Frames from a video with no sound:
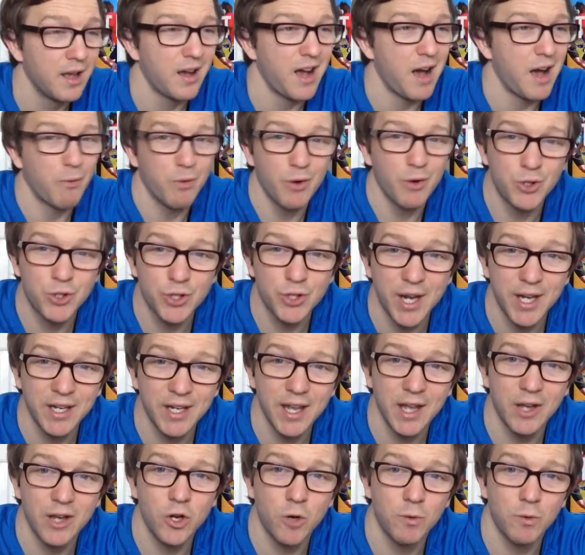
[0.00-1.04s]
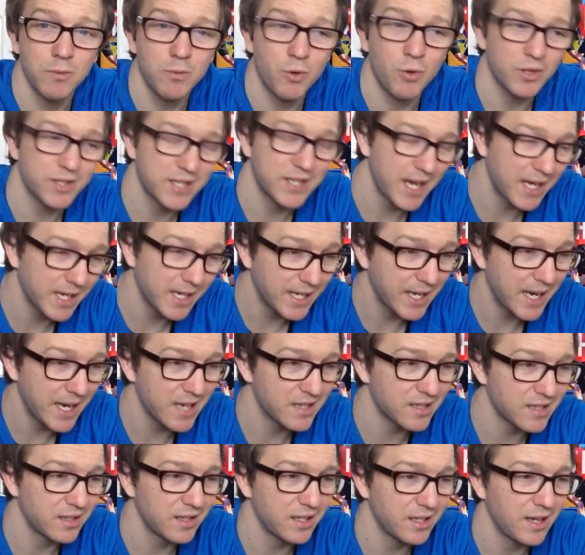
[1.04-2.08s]
I'm going to try and get a couple more
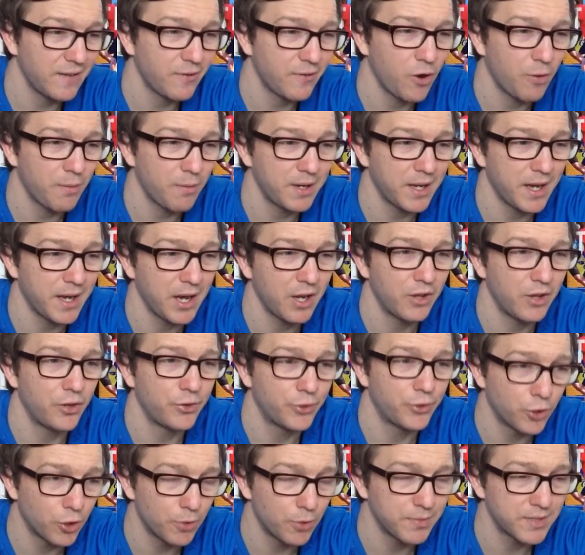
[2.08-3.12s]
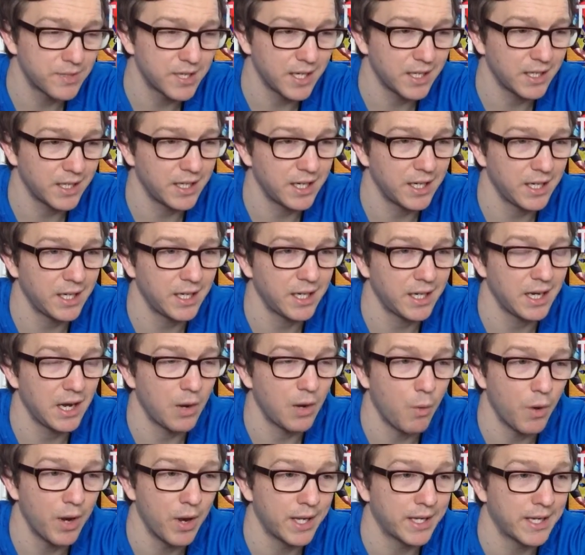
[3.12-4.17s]
10ks in there. I've got my eye on the Durham 10k. I
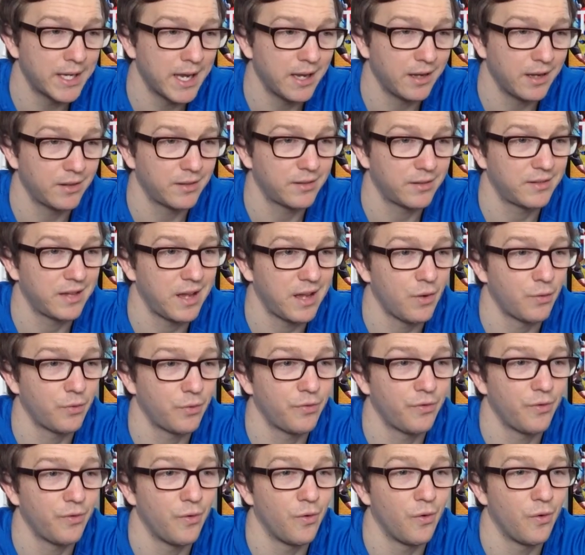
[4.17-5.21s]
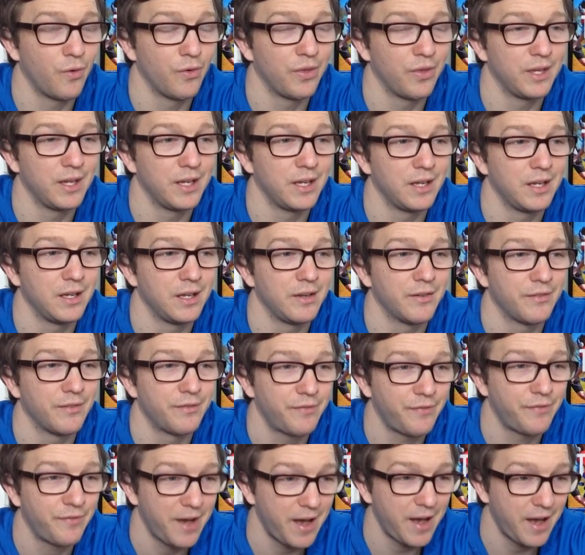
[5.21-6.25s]
want to get down for the
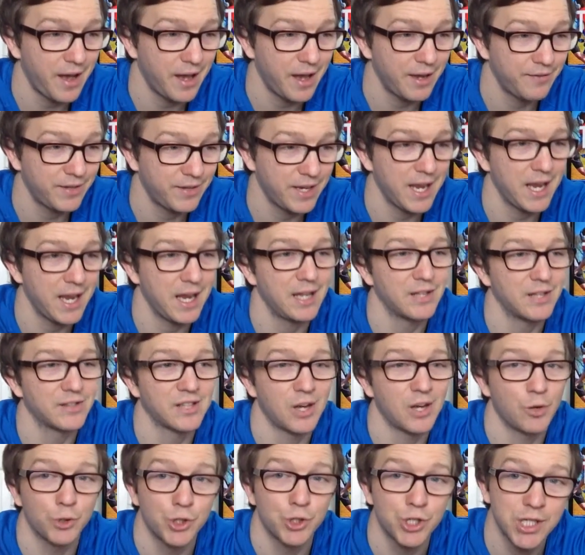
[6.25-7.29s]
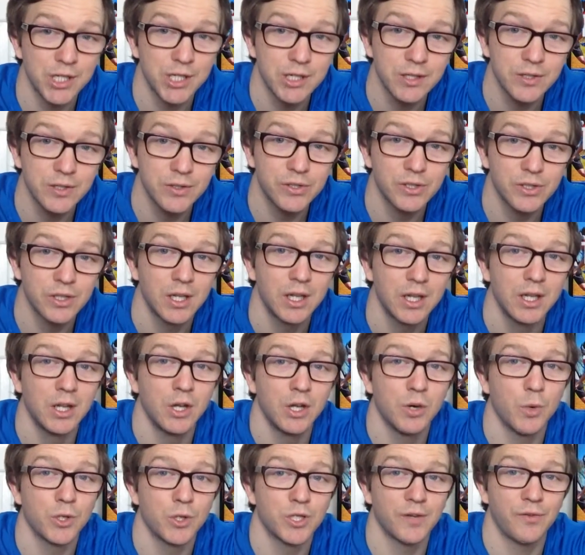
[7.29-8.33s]
5k in South Shields,
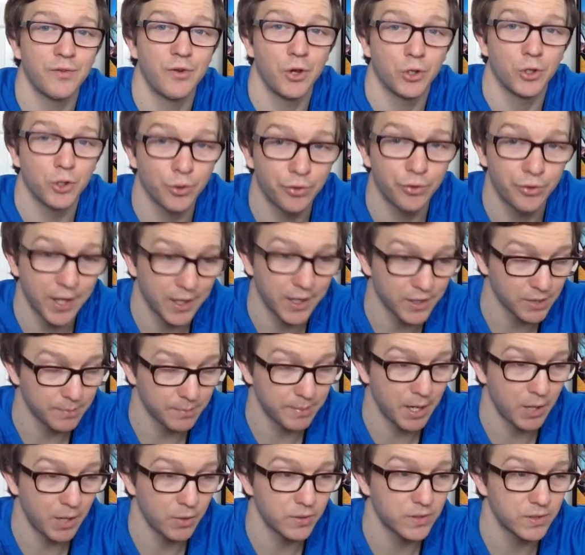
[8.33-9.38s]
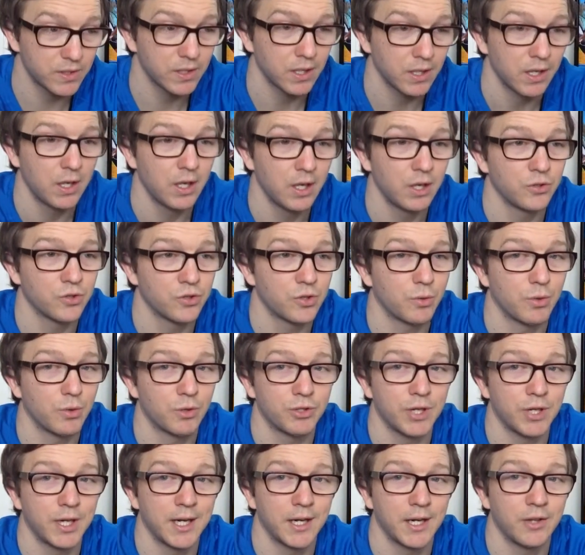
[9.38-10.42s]
which I've heard good things about, so I'm going to
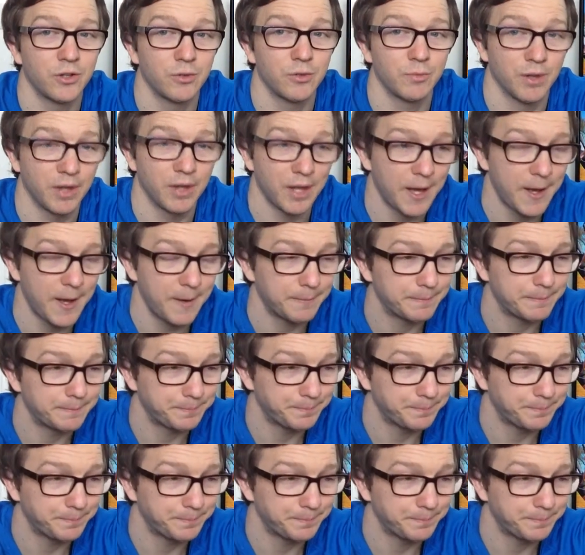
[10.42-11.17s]
try and get done with that.